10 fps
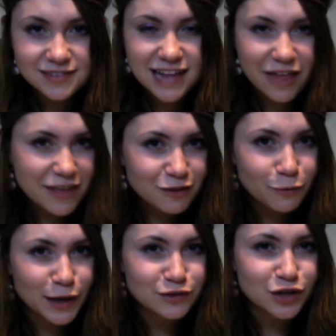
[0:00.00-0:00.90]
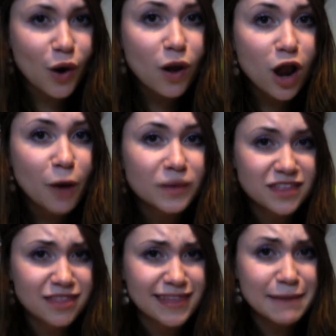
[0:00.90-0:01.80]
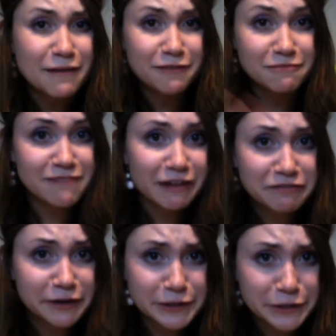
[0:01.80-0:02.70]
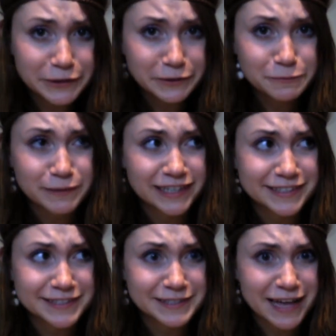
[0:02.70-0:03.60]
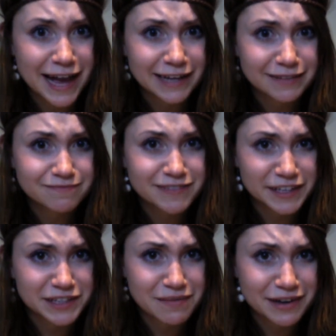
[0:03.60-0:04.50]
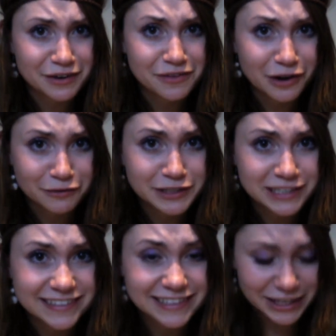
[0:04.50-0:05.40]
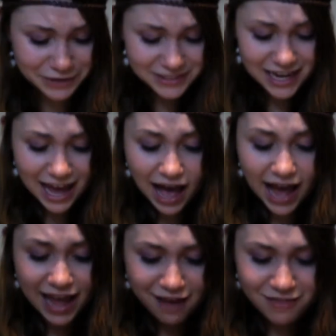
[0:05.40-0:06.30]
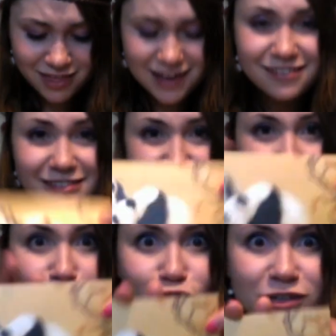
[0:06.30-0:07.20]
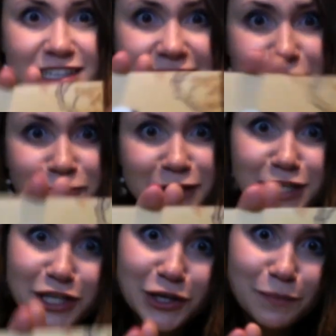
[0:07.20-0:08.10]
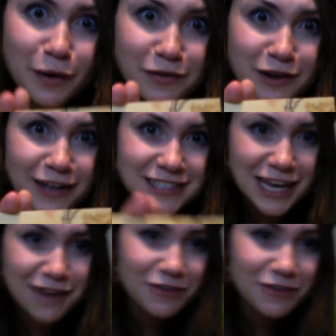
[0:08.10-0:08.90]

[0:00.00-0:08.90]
Now this week, to go along with the theme of very, very cute, because I think the bentos are ridiculously cute, I have this really, really cute postcard to give you